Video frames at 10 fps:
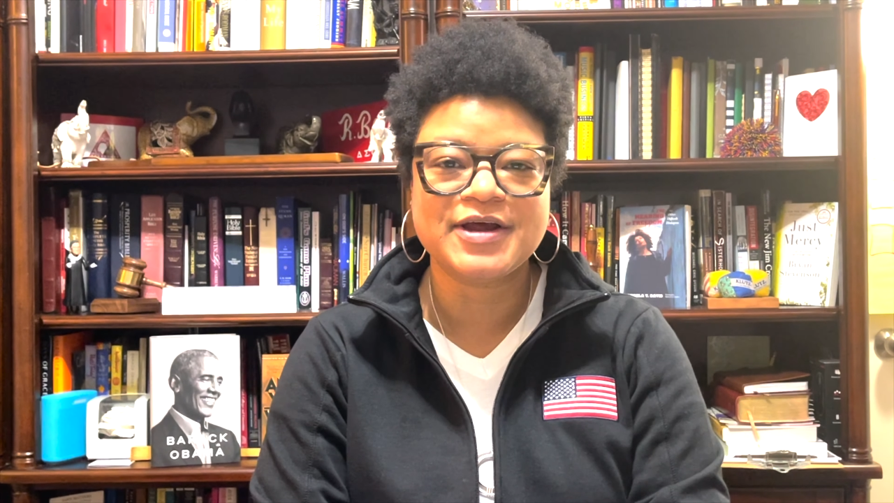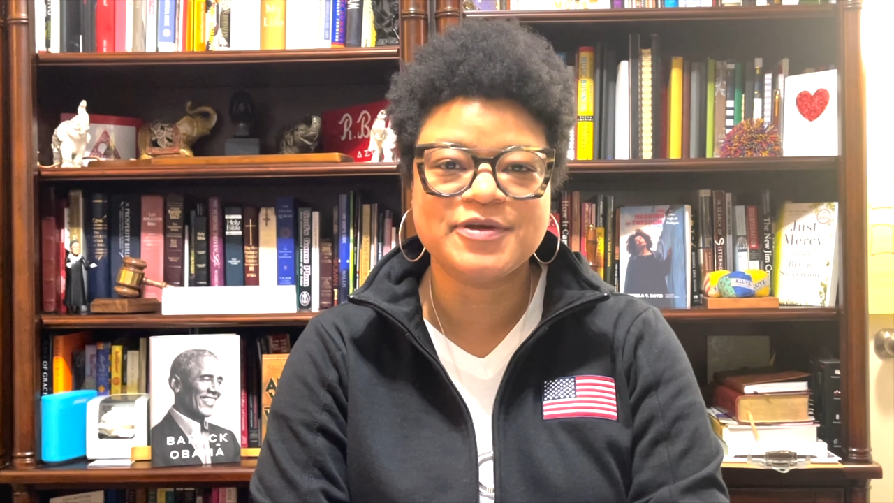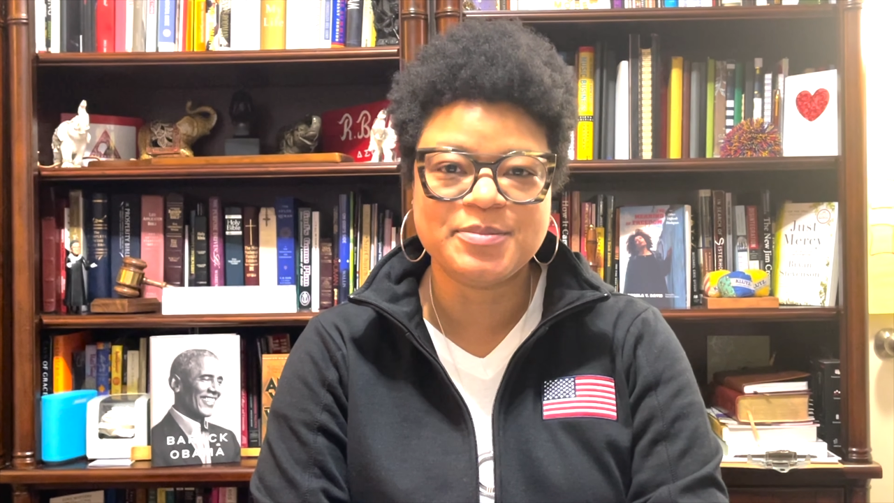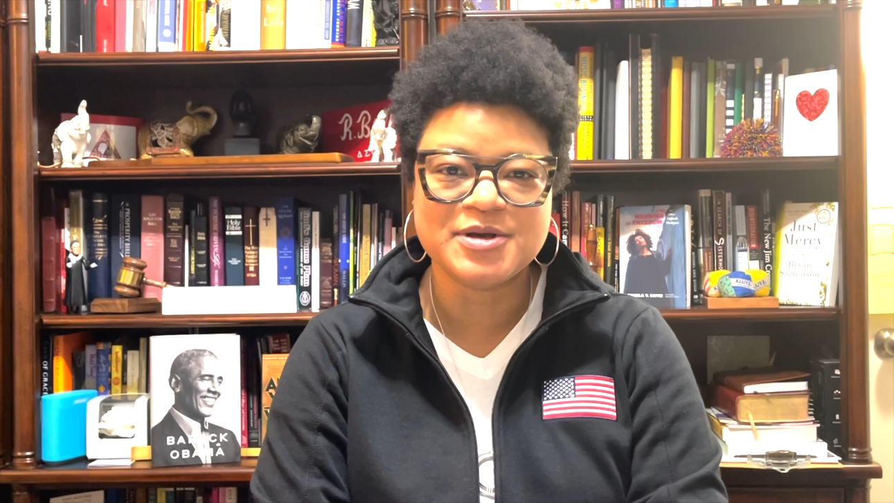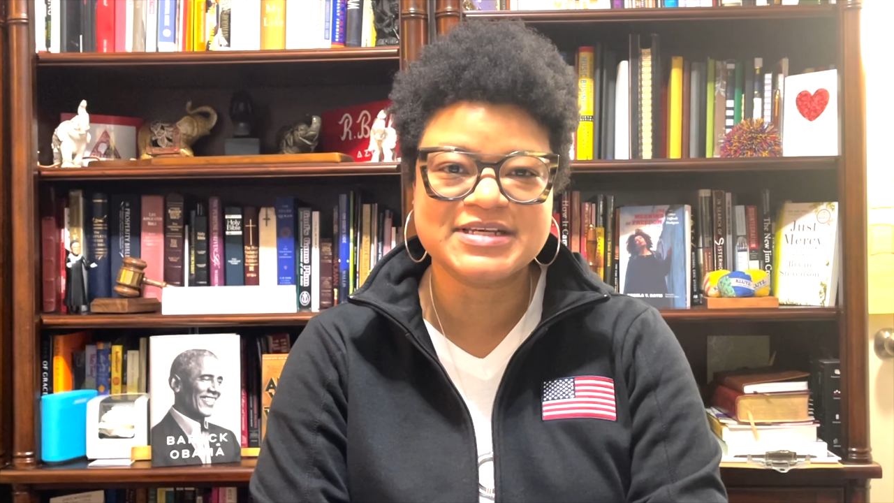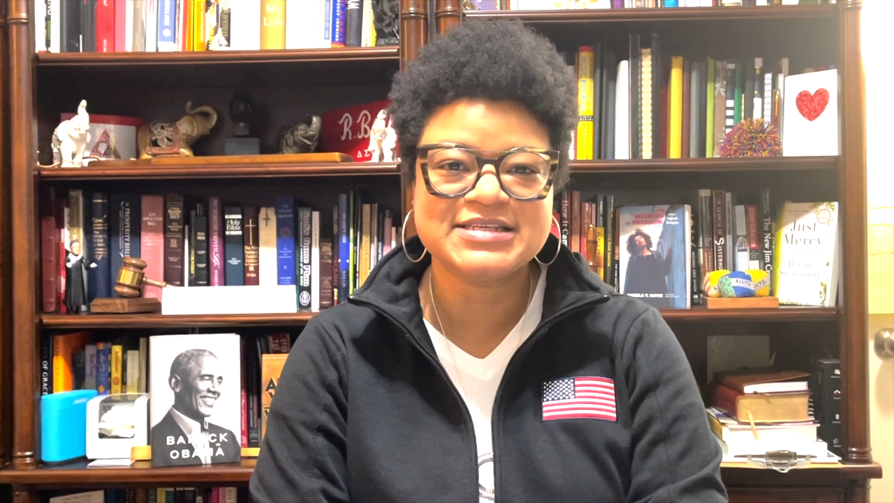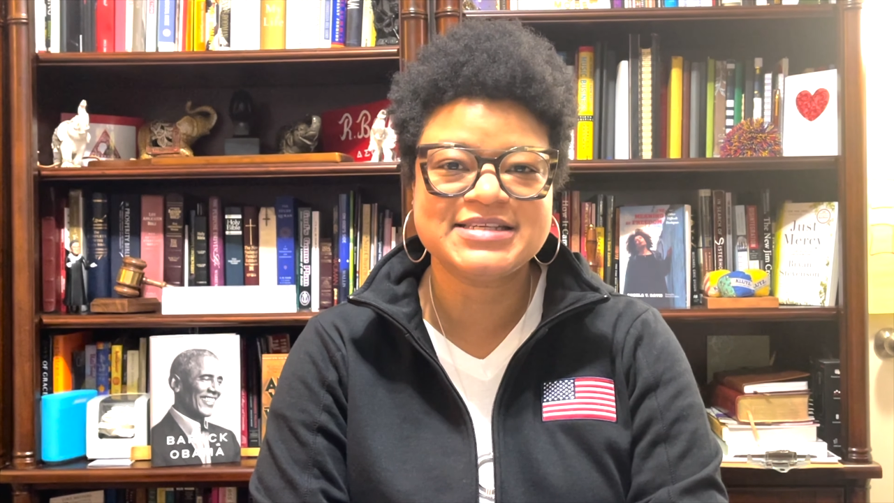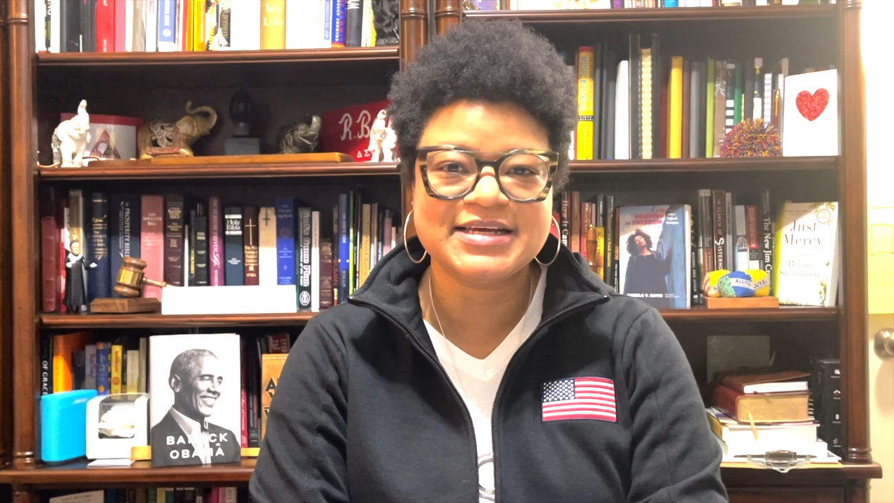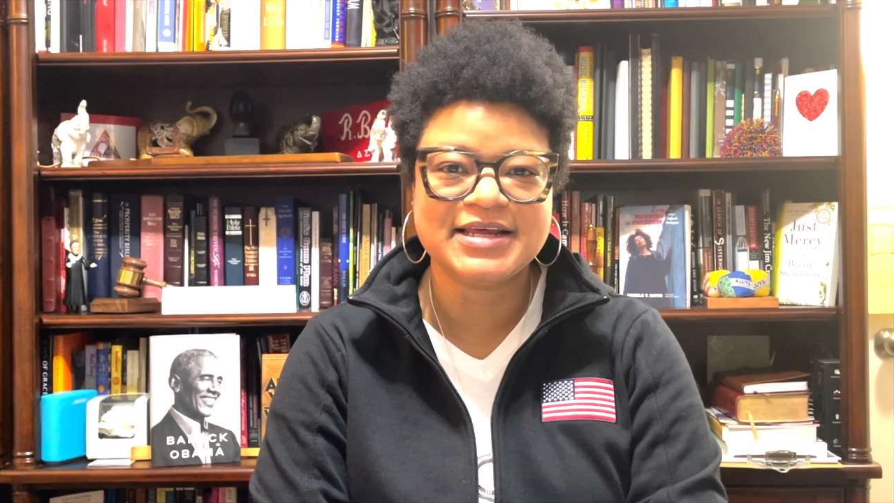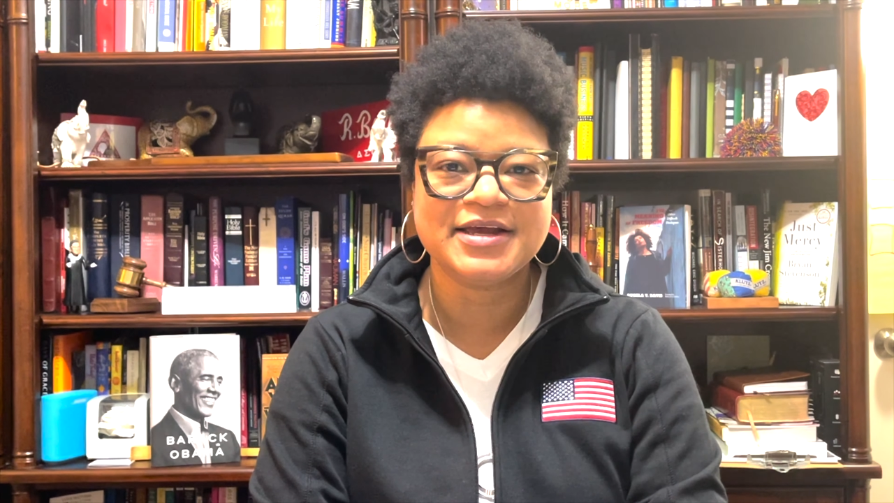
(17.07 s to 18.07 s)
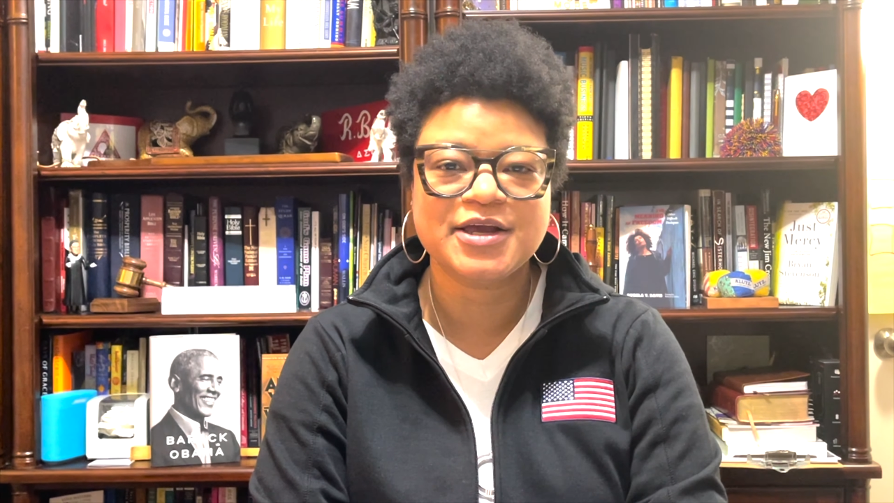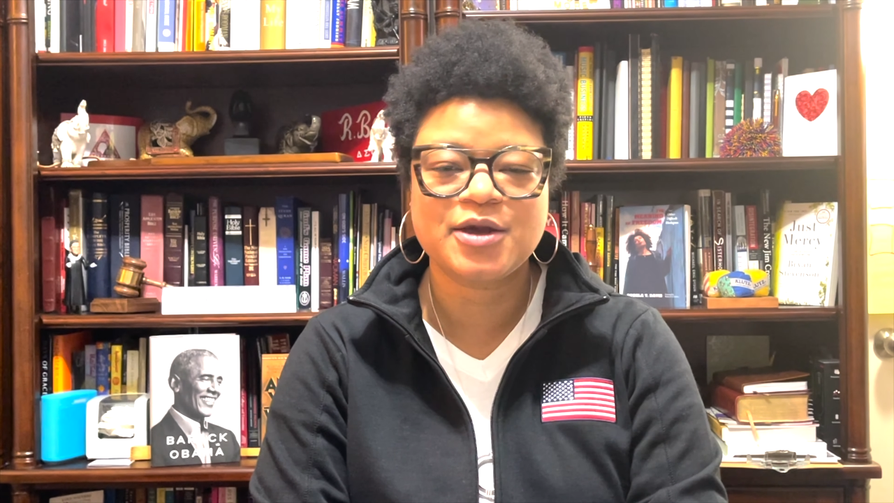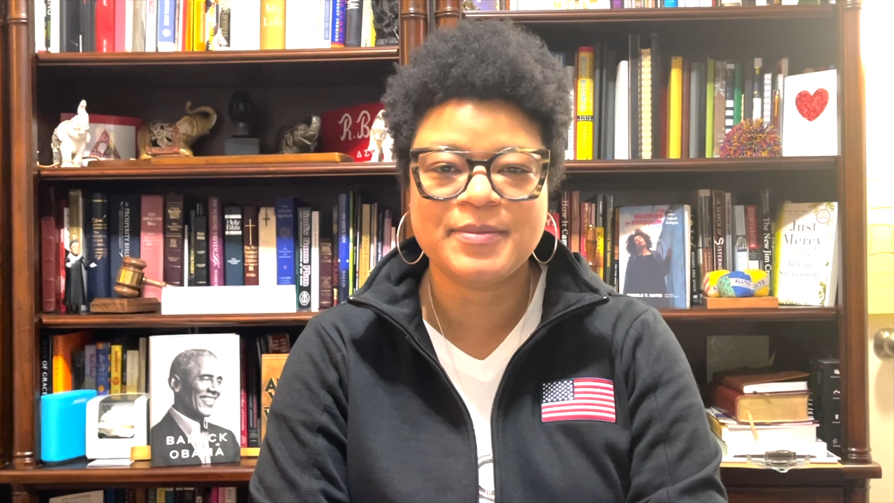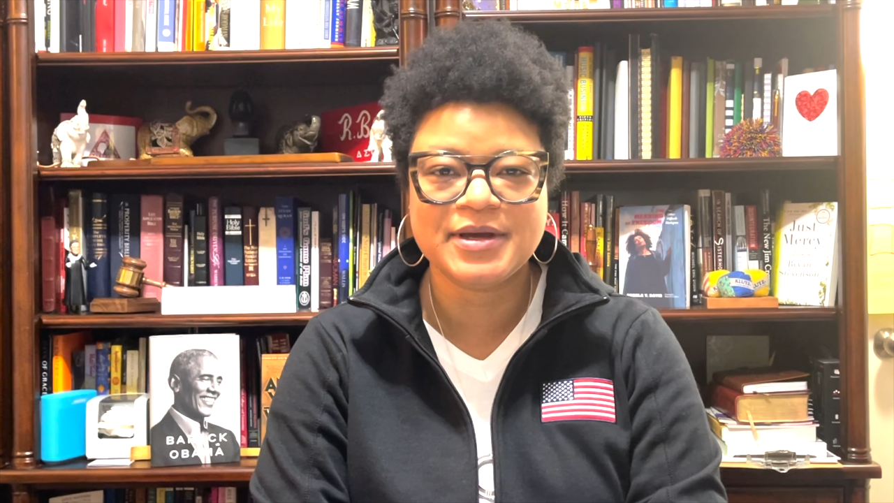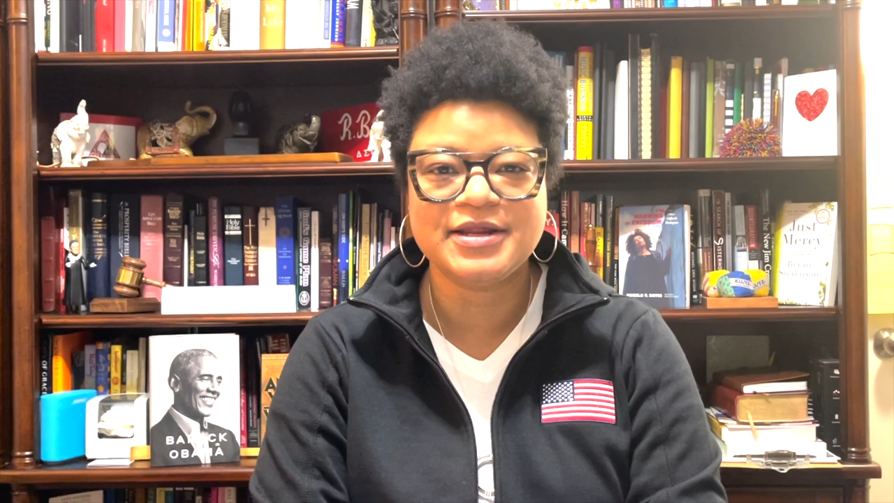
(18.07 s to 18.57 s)
the Music City
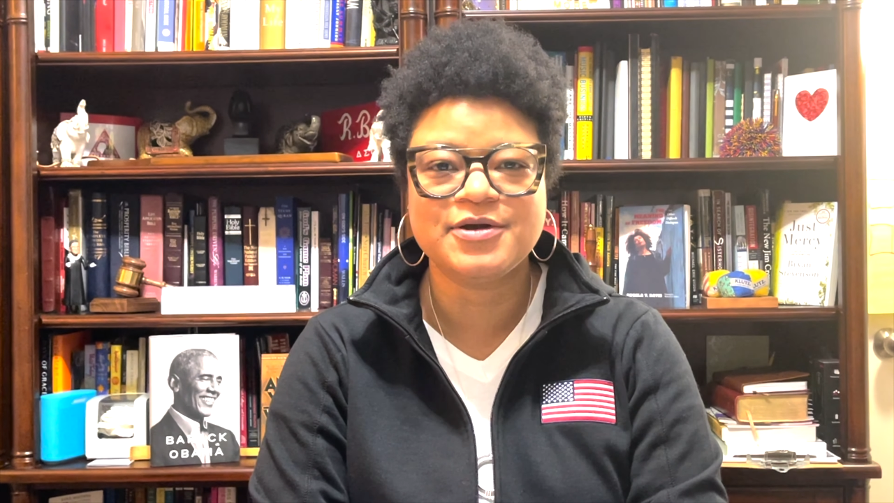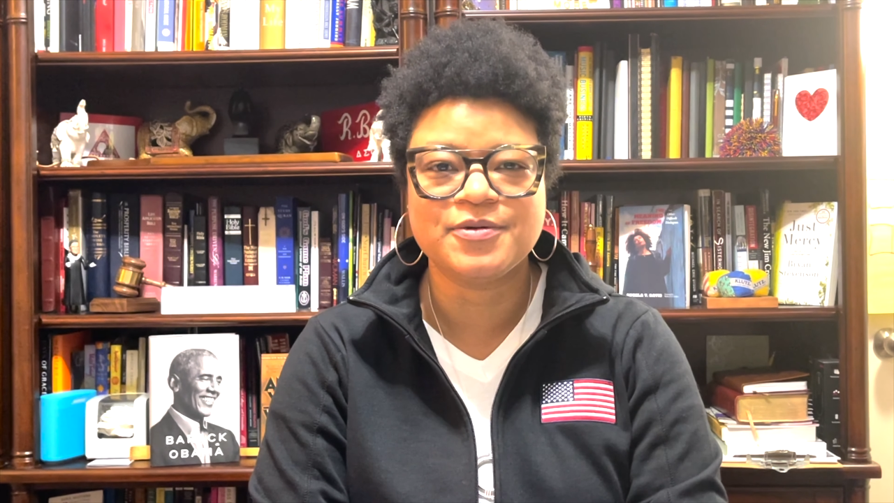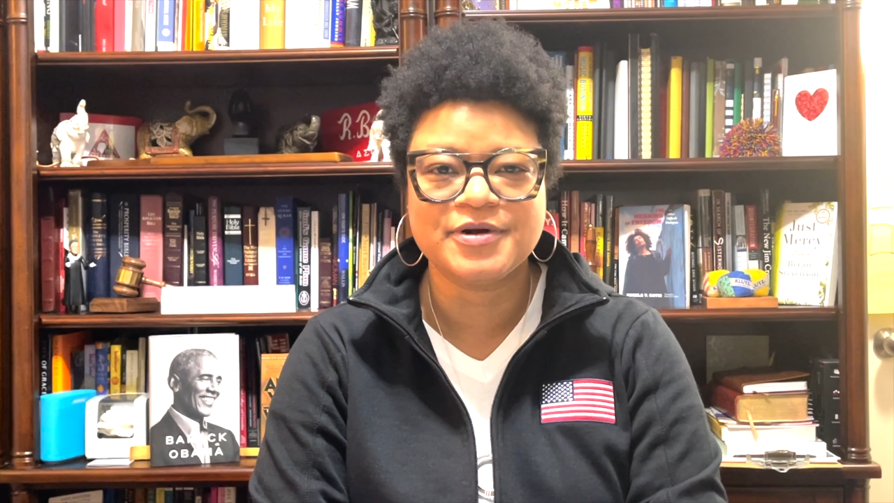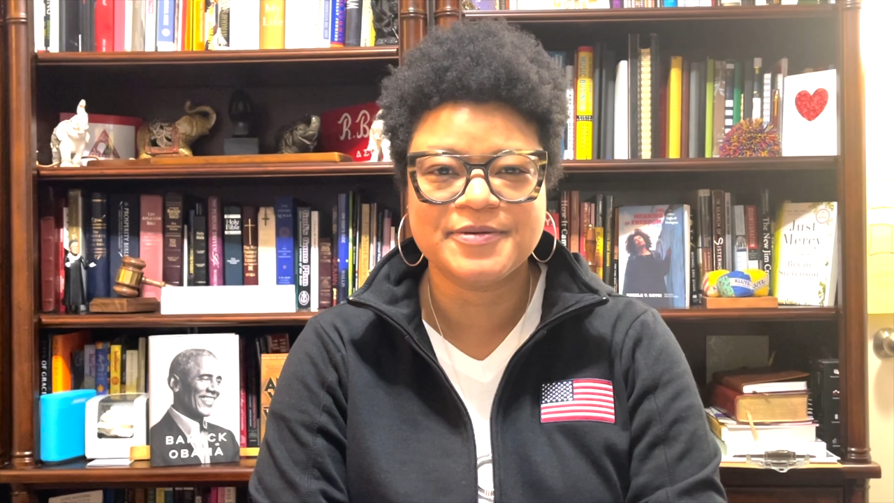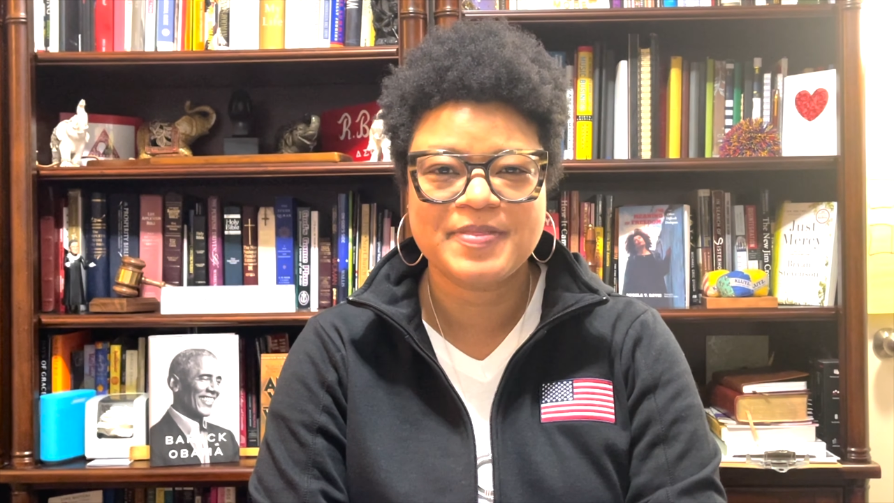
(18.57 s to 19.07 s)
Community Court.